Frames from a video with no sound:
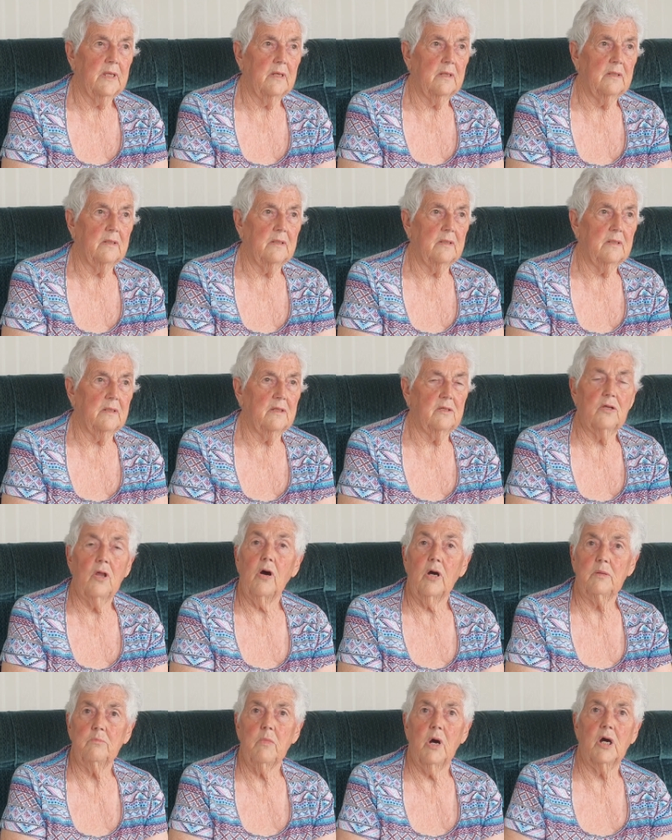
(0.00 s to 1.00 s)
uh,
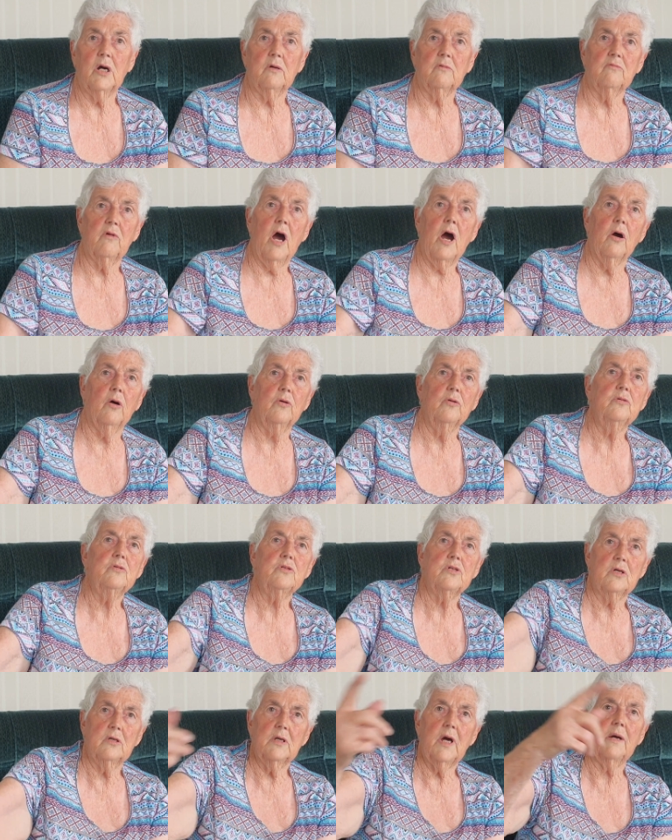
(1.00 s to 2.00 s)
Nine Mile Road,
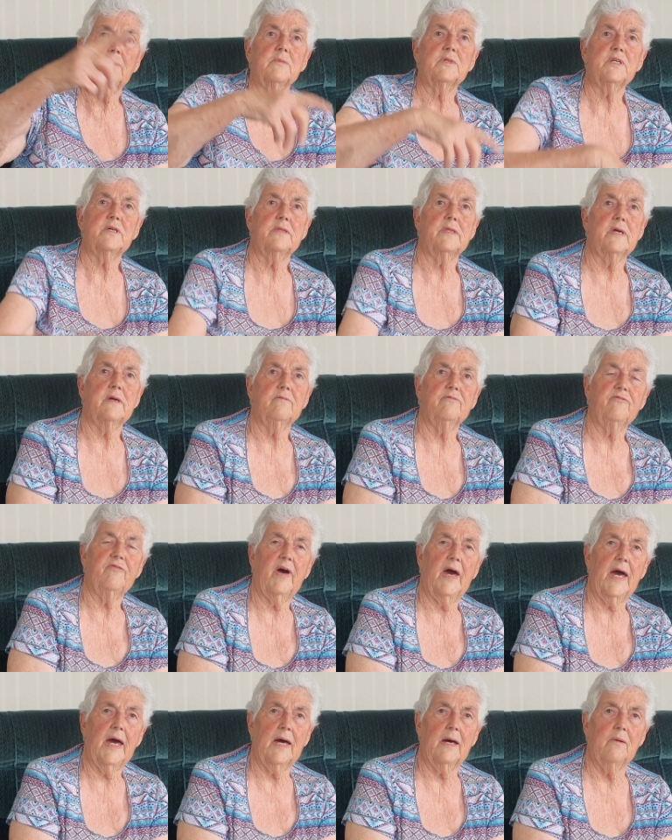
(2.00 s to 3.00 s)
yeah. up to their
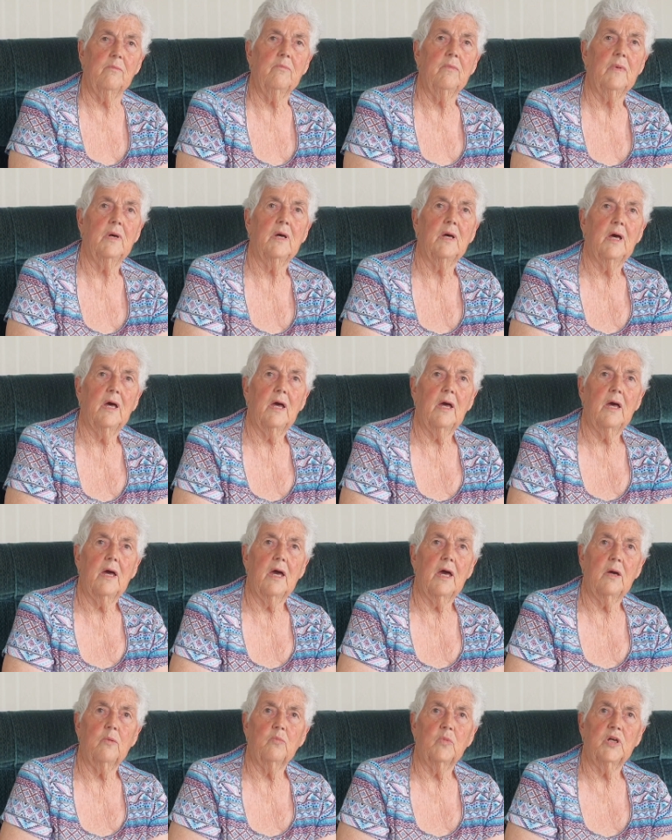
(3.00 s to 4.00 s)
farm,
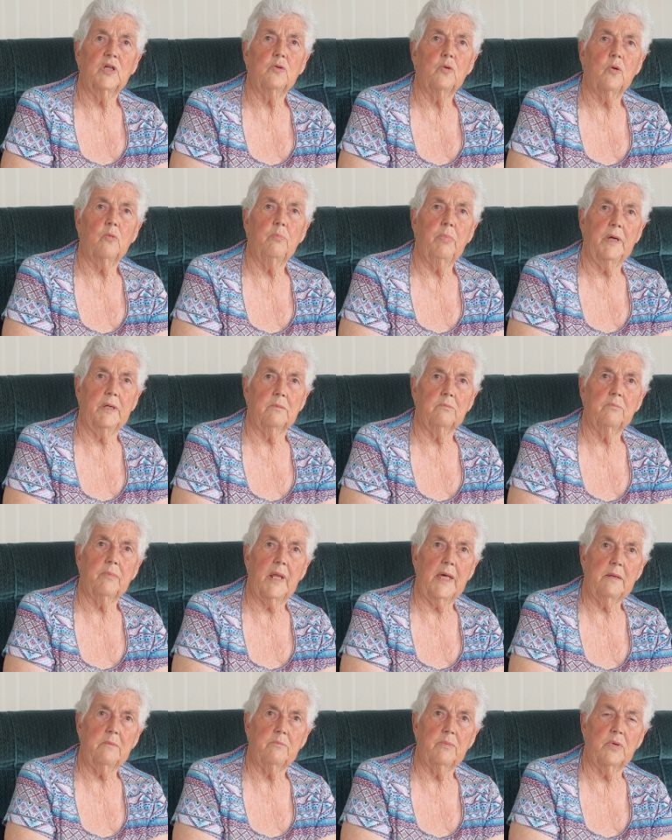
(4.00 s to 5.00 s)
and we'd all pick
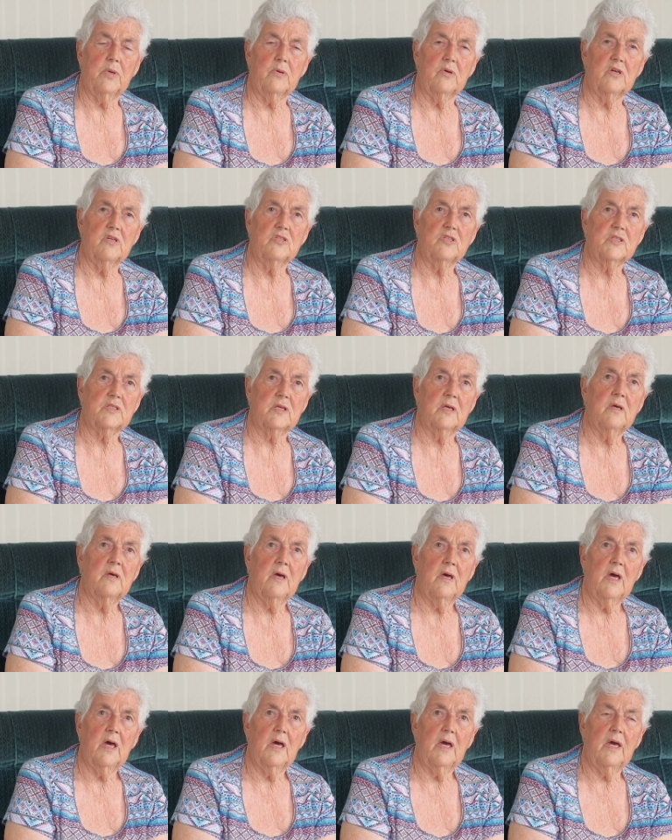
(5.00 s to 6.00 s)
blackberries
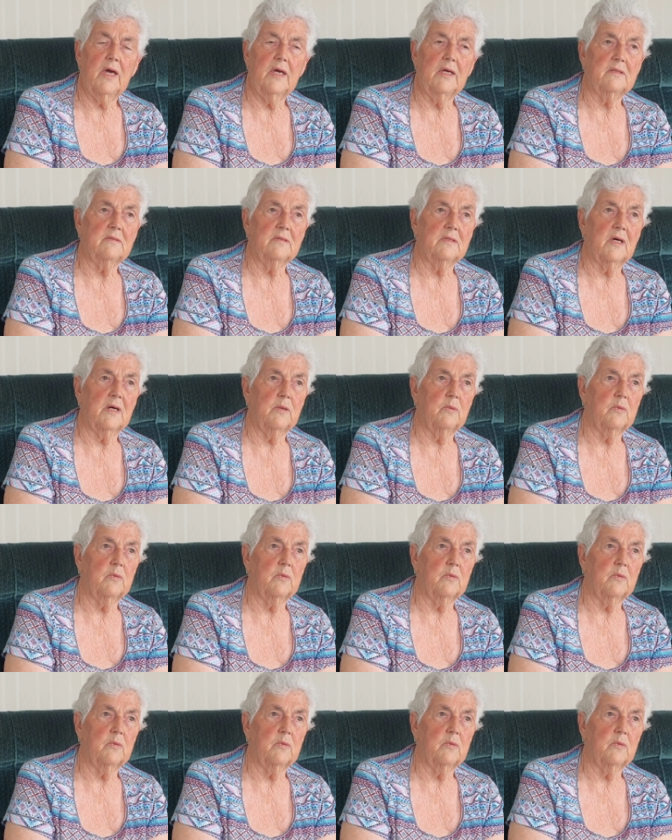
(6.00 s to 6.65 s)
and they